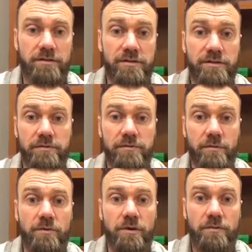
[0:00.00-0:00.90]
system is
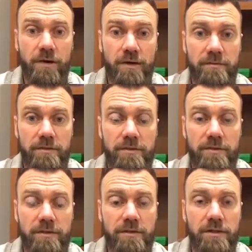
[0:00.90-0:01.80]
working properly
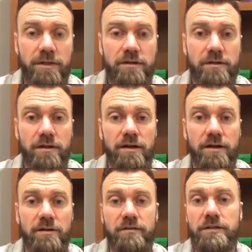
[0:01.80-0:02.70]
and they're not
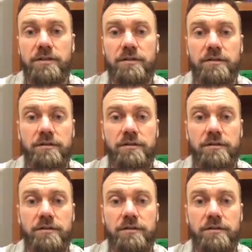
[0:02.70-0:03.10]
having any,